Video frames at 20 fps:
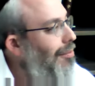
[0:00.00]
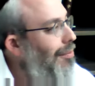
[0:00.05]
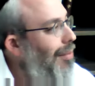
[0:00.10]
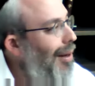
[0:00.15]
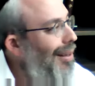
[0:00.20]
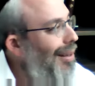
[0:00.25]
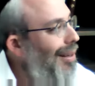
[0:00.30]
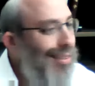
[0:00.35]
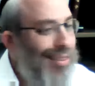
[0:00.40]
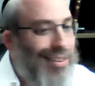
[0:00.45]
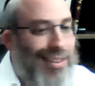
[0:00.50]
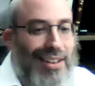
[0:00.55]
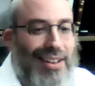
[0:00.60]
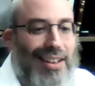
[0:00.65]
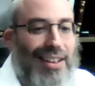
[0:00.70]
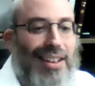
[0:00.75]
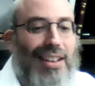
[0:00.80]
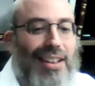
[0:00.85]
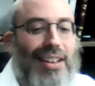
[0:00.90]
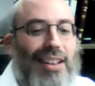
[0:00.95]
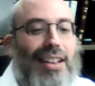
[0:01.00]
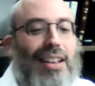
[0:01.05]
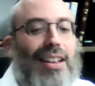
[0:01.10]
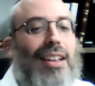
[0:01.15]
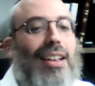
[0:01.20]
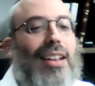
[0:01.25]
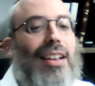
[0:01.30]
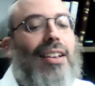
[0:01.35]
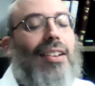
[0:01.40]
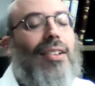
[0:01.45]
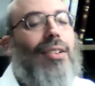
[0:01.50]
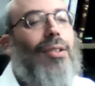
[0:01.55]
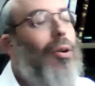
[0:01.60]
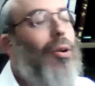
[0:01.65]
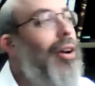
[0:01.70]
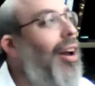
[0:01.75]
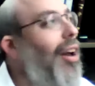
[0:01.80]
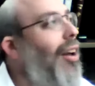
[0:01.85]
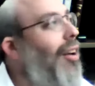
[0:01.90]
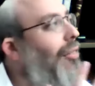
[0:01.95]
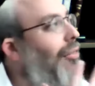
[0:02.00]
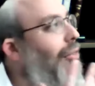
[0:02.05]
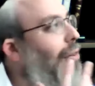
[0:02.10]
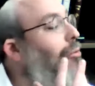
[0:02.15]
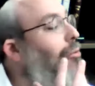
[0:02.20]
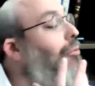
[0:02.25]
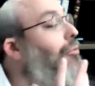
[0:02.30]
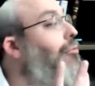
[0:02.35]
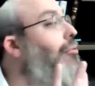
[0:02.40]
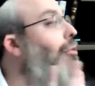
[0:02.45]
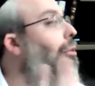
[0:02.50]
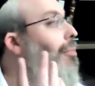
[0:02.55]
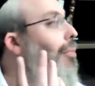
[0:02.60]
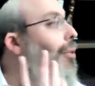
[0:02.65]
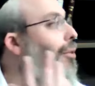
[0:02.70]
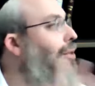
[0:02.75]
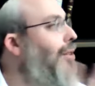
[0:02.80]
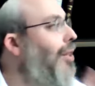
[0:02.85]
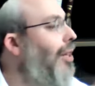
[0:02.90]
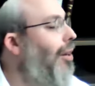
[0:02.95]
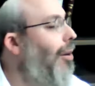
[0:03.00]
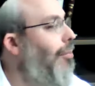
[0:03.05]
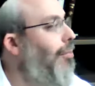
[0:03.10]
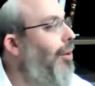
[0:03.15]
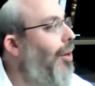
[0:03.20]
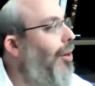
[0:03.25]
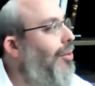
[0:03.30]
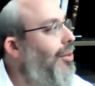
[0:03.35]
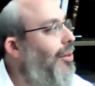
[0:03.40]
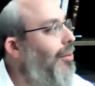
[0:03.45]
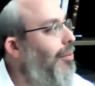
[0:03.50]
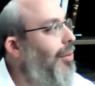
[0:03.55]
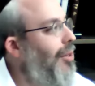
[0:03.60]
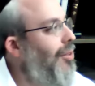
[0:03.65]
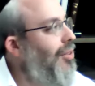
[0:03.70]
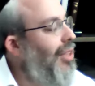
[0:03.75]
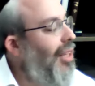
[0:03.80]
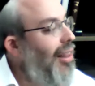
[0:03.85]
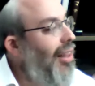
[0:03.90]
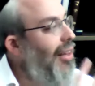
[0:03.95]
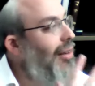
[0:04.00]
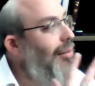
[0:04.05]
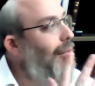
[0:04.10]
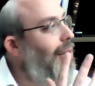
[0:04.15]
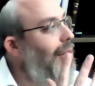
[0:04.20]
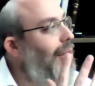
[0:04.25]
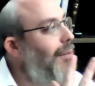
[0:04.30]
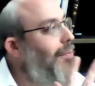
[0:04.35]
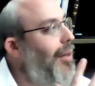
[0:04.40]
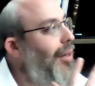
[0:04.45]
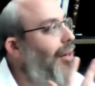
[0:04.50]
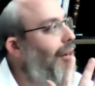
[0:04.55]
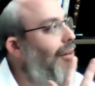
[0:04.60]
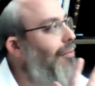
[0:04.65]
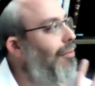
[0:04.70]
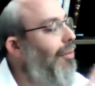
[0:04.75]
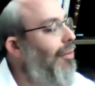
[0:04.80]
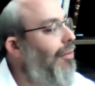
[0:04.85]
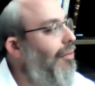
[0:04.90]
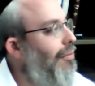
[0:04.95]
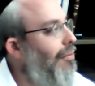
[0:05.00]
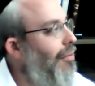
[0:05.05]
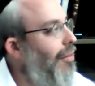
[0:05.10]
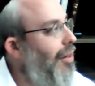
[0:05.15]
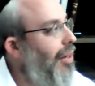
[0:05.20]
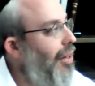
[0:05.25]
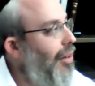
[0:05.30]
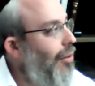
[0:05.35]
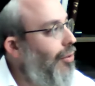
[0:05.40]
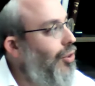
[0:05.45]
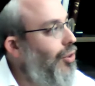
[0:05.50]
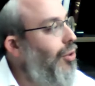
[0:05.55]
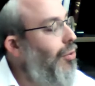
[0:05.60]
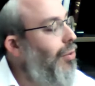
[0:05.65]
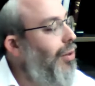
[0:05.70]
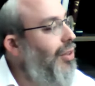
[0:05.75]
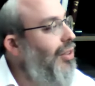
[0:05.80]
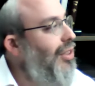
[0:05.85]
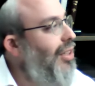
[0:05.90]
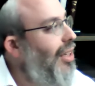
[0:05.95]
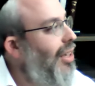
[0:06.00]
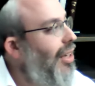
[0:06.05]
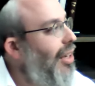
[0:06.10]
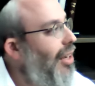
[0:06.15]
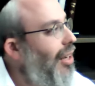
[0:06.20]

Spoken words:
But, or if a Frum person composed the music, then it must be, you know, Jewish.